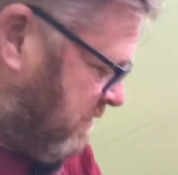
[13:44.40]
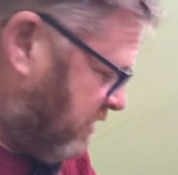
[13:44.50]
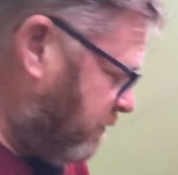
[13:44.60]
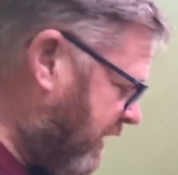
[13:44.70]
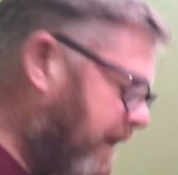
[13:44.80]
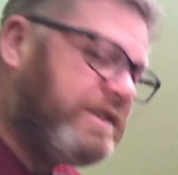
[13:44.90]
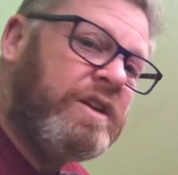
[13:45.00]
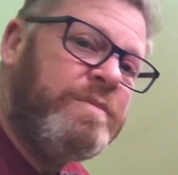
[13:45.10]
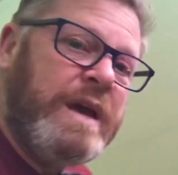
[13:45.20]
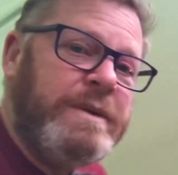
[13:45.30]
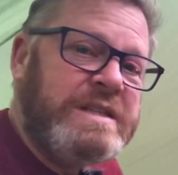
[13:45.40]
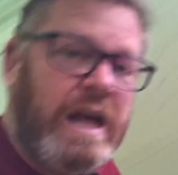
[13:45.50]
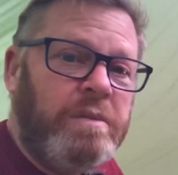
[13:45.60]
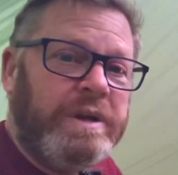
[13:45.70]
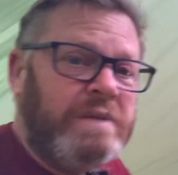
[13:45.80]
somebody else could maybe
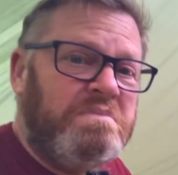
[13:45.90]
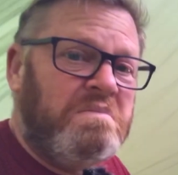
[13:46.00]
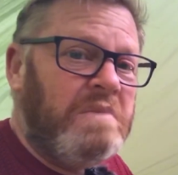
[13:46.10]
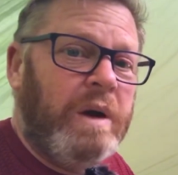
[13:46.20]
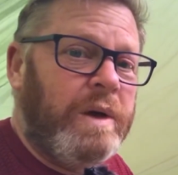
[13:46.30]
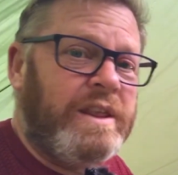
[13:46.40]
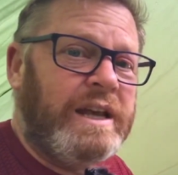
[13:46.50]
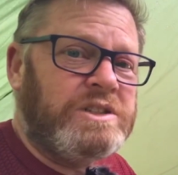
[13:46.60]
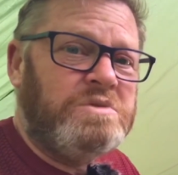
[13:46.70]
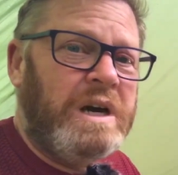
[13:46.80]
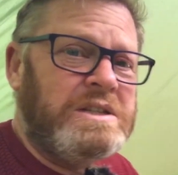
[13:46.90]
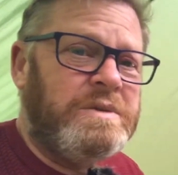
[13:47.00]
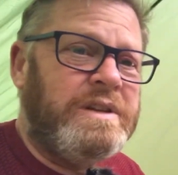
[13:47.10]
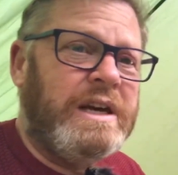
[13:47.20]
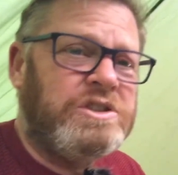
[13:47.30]
tell me whether that's right or
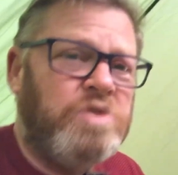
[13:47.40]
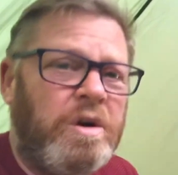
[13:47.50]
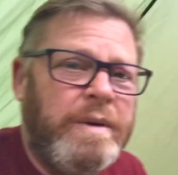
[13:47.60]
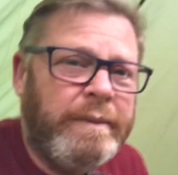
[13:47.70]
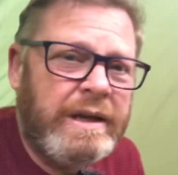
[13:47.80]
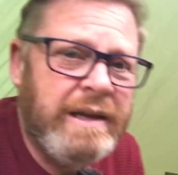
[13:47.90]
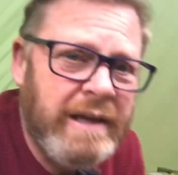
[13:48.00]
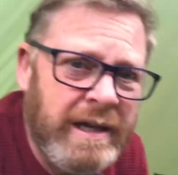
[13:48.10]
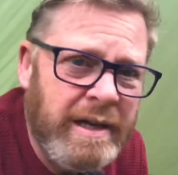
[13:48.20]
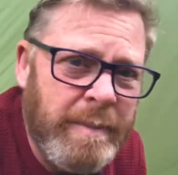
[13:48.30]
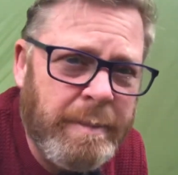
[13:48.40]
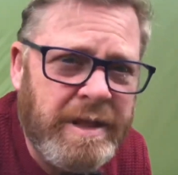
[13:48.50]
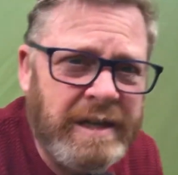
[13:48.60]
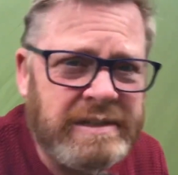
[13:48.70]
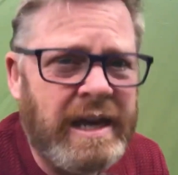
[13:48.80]
whether that's wrong. Maybe
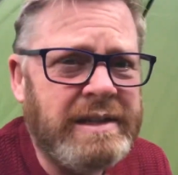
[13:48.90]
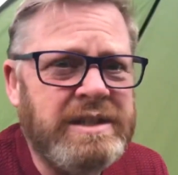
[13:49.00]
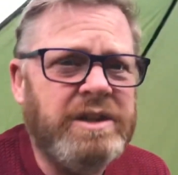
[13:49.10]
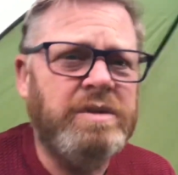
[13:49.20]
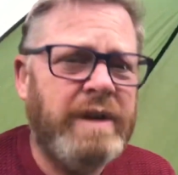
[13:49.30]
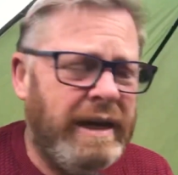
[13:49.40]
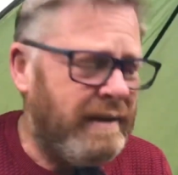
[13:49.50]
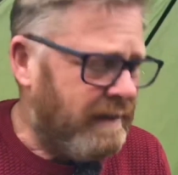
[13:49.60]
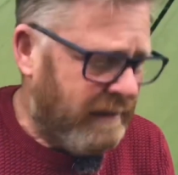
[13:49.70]
they're designed to do that.